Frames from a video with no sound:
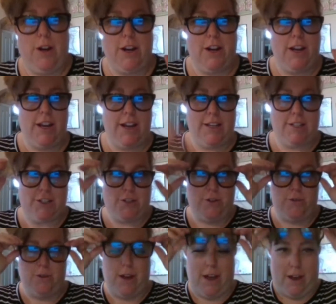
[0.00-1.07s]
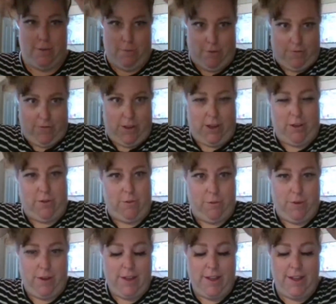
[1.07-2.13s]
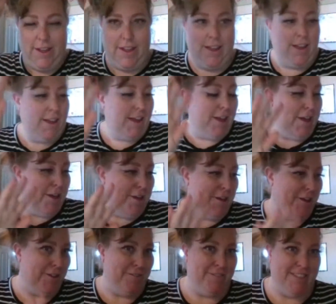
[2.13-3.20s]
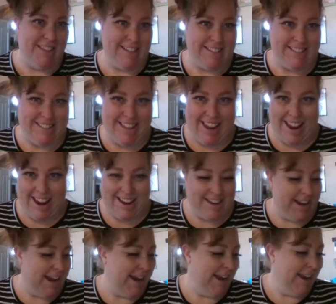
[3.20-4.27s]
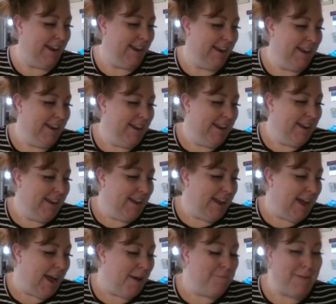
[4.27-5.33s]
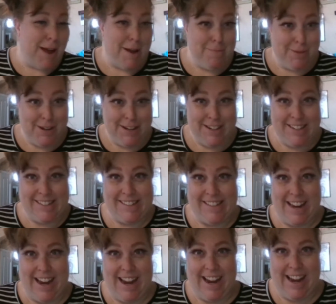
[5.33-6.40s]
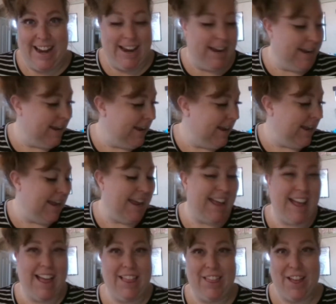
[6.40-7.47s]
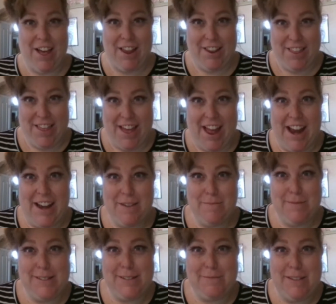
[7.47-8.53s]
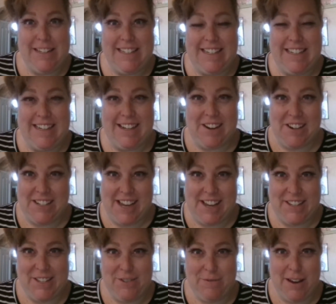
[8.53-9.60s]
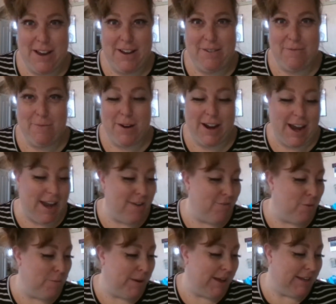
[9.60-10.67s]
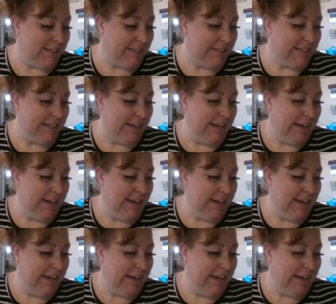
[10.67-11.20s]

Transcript: gonna do a review of this candy. I'm, I'm gonna say a lot of the items that we did in our test run were kind of a bust.